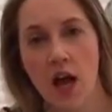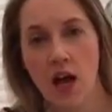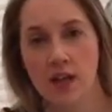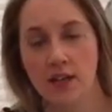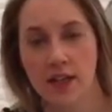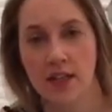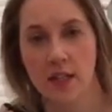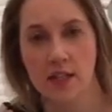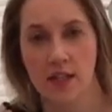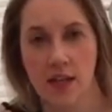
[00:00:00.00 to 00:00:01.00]
and getting
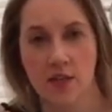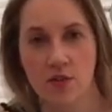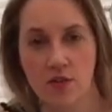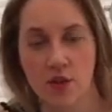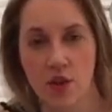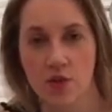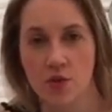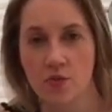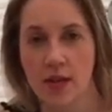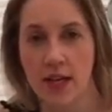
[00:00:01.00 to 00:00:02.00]
the skin
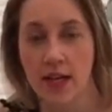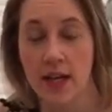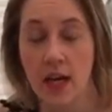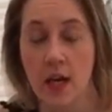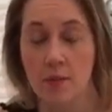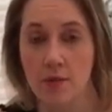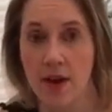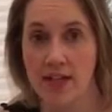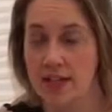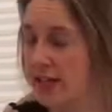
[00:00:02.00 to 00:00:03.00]
to really be
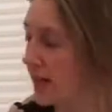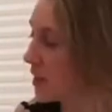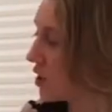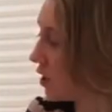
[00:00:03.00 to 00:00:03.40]
ready then